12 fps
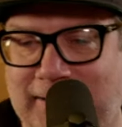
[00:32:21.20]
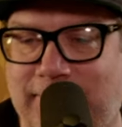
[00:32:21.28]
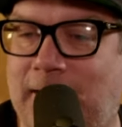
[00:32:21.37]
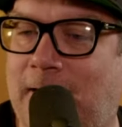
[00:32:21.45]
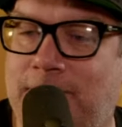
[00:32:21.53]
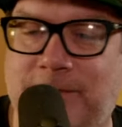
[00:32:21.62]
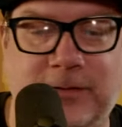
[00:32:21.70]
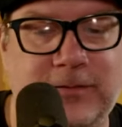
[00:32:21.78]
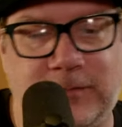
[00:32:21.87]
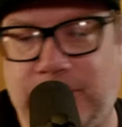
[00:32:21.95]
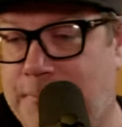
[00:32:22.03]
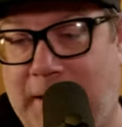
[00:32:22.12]
Now,
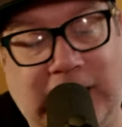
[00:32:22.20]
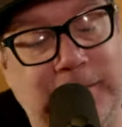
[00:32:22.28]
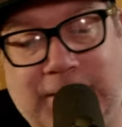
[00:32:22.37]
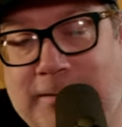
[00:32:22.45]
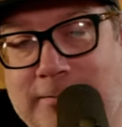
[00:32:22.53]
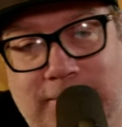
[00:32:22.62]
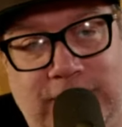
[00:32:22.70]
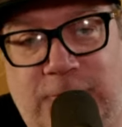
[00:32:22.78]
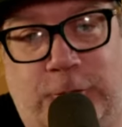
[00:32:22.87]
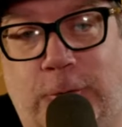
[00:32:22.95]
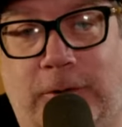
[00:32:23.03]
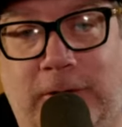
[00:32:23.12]
maybe,
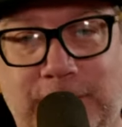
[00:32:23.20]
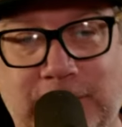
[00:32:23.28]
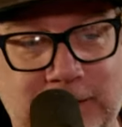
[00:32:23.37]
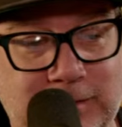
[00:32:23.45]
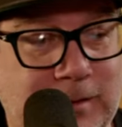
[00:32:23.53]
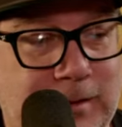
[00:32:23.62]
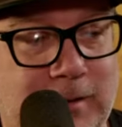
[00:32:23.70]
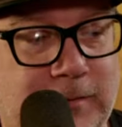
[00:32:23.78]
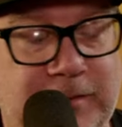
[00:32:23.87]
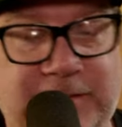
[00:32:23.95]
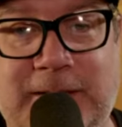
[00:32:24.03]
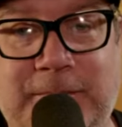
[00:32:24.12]
sure, but
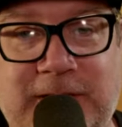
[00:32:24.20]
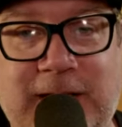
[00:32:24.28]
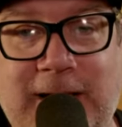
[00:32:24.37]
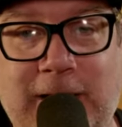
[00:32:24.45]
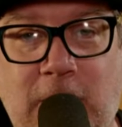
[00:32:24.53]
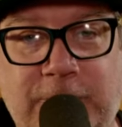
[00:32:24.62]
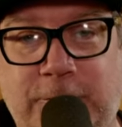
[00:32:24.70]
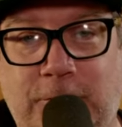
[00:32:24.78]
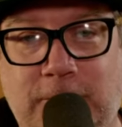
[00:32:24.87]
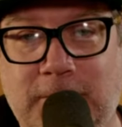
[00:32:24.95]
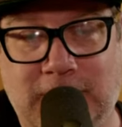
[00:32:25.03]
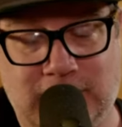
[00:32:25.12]
the team today
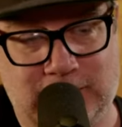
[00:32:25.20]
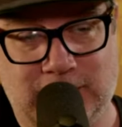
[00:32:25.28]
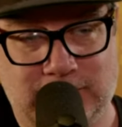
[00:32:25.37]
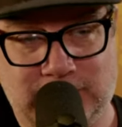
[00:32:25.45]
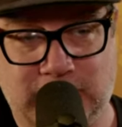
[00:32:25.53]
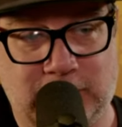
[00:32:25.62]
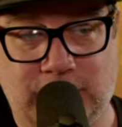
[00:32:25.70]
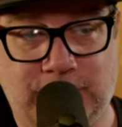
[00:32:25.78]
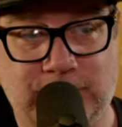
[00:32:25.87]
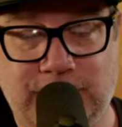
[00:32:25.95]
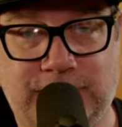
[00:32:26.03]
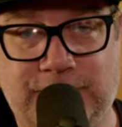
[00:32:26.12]
also, you know,
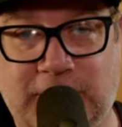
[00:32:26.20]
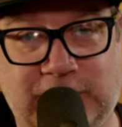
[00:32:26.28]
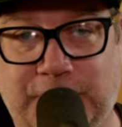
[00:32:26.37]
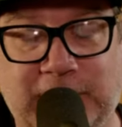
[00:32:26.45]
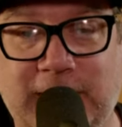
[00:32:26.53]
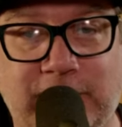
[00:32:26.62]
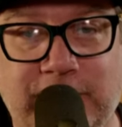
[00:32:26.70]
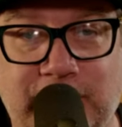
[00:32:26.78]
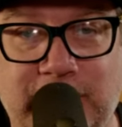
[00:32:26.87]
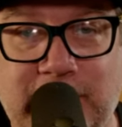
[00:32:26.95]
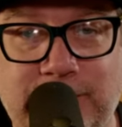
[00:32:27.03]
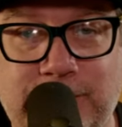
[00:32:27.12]
doesn't play on
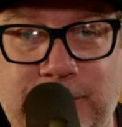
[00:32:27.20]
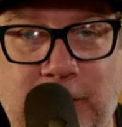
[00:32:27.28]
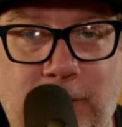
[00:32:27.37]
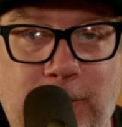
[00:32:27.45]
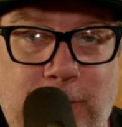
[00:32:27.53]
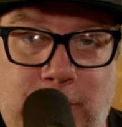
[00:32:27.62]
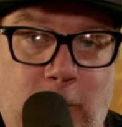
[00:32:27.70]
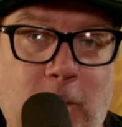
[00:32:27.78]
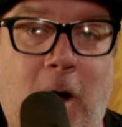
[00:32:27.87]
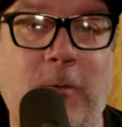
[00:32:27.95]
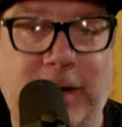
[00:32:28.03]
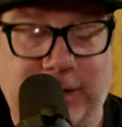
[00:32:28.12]
Sunday. So,
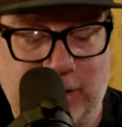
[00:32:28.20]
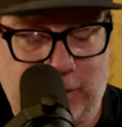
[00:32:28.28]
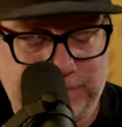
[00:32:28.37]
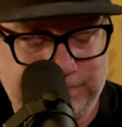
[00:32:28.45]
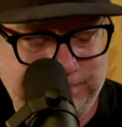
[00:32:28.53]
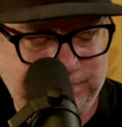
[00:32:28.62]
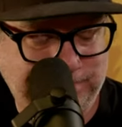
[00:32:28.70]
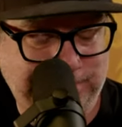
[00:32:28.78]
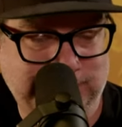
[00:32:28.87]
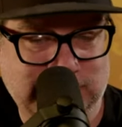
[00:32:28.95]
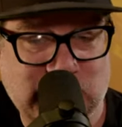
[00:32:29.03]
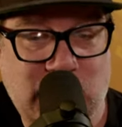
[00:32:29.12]
long way to go.
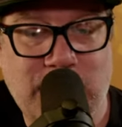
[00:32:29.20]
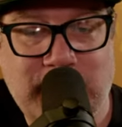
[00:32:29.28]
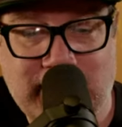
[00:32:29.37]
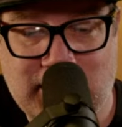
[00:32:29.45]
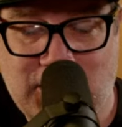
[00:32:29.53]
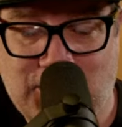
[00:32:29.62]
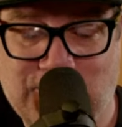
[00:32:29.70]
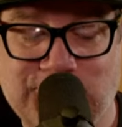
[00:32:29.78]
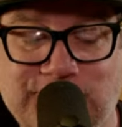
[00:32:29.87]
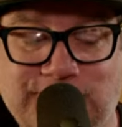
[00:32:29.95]
Long way to go.